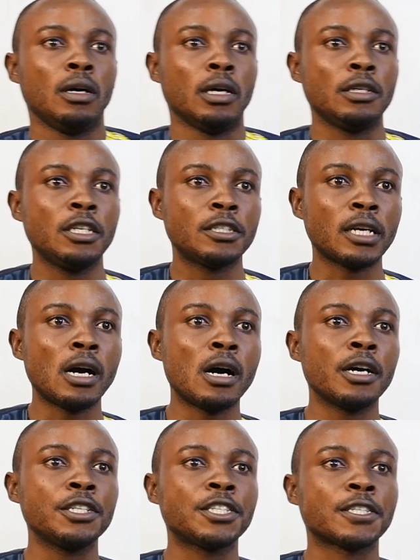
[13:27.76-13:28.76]

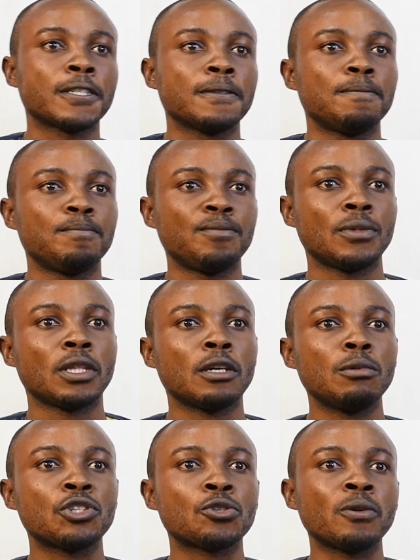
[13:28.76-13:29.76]
Exercise
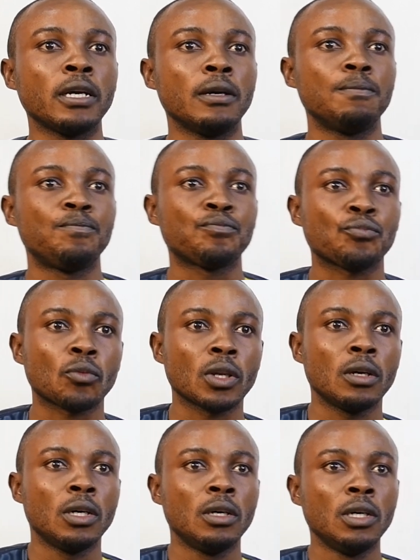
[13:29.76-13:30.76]
number 3.
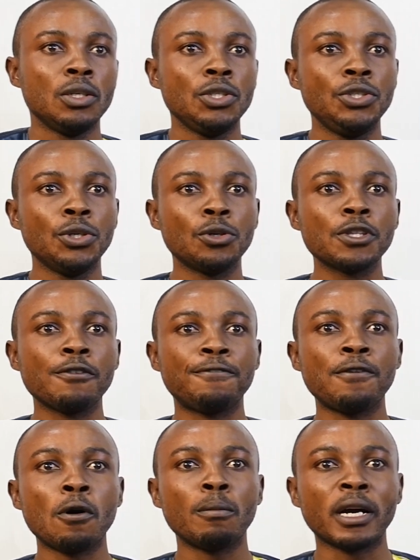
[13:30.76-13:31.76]
Use the
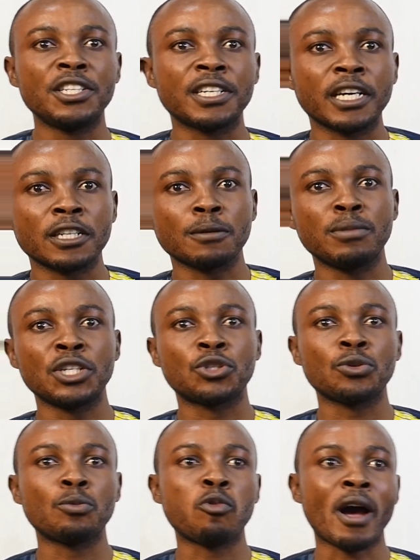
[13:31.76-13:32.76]
form indicator
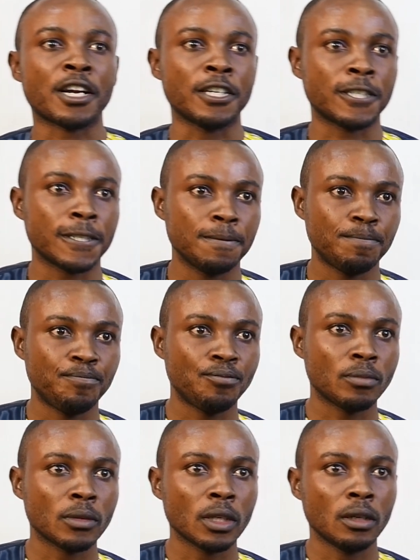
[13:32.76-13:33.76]
between brackets.
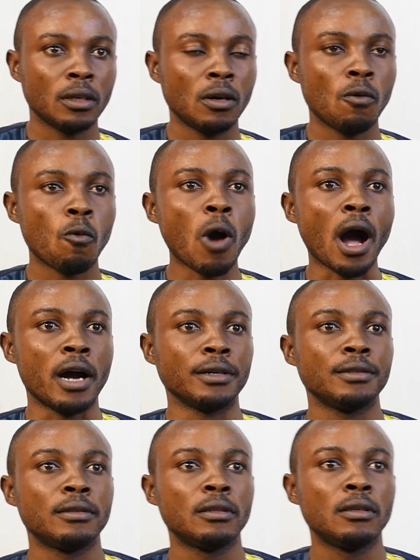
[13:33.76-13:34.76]
1.
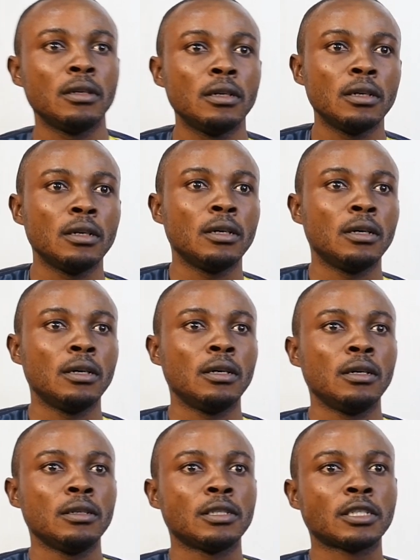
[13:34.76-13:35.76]

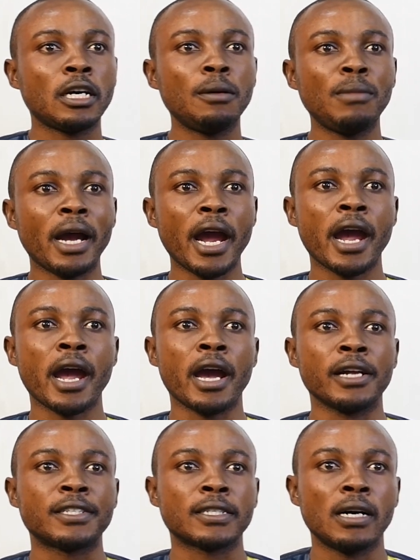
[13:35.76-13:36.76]
Sam
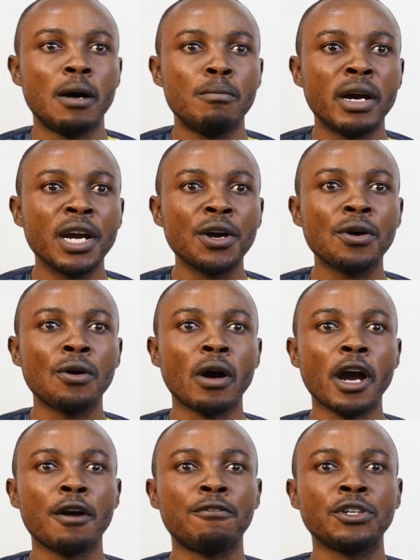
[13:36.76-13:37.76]
eats a mango
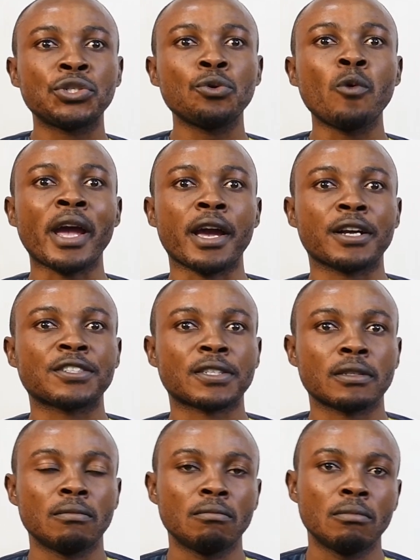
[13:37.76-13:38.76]
every 2
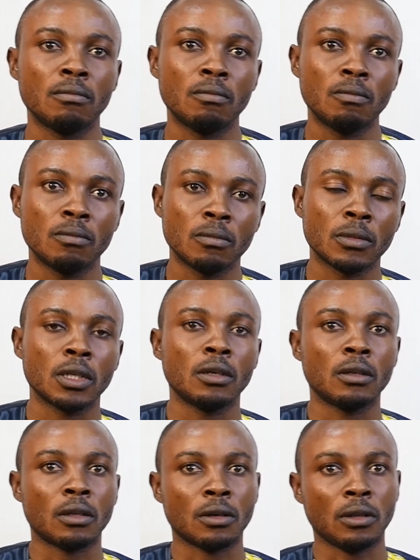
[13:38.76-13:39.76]
weeks.
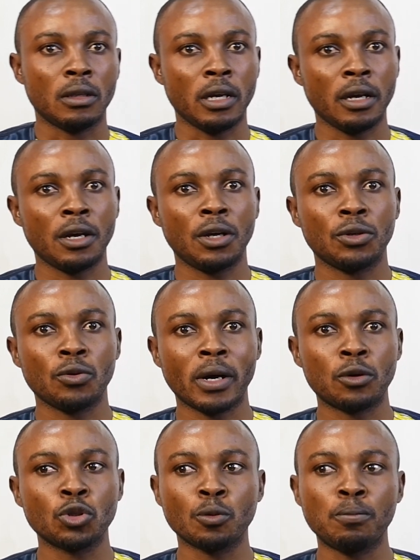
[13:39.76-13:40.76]
There you are
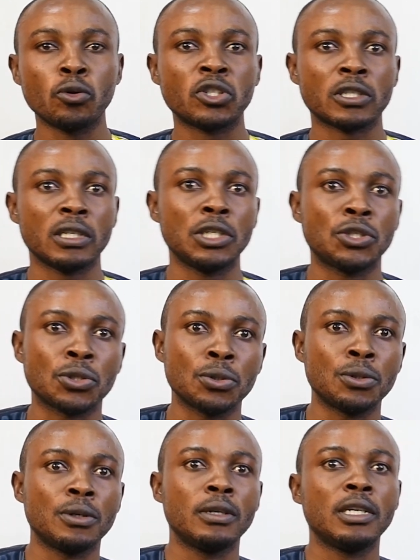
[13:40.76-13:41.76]
going to put
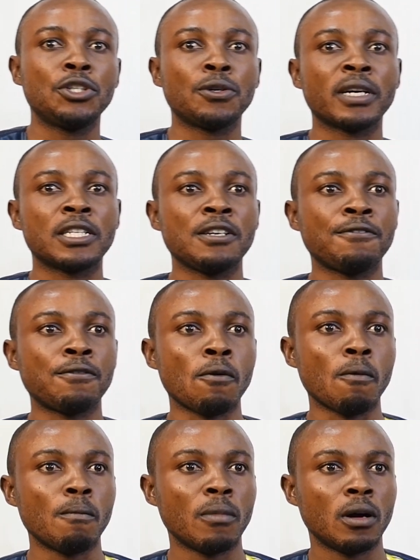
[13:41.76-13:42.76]
into interrogative
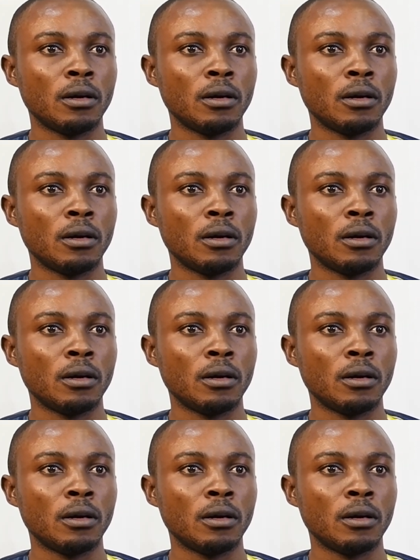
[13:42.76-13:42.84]
form.